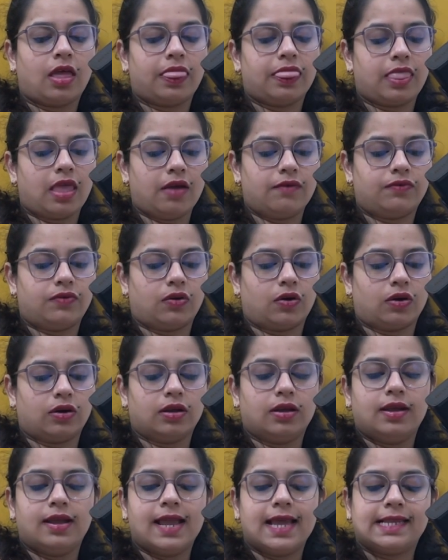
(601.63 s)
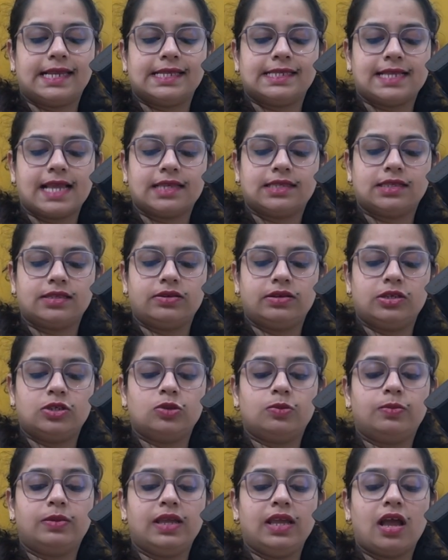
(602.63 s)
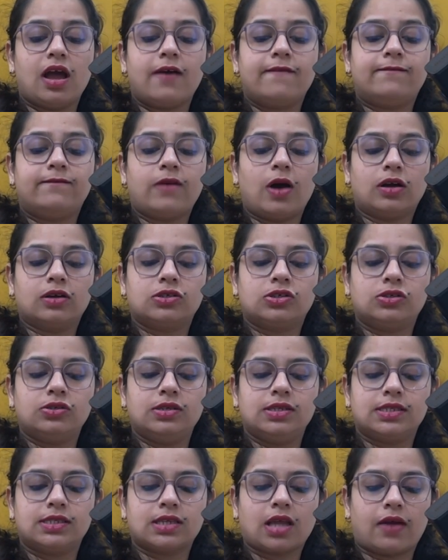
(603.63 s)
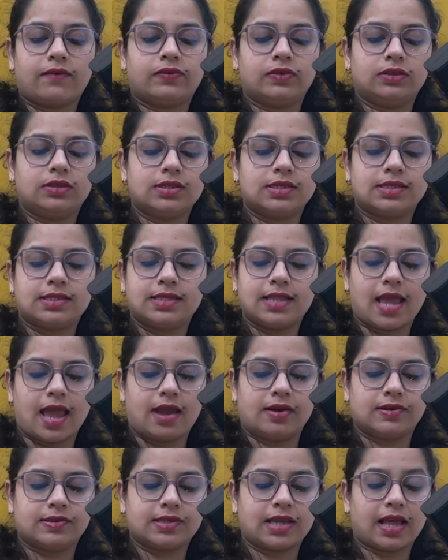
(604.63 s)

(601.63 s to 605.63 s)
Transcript: Therefore, it is necessary to be a fox to discover the snares,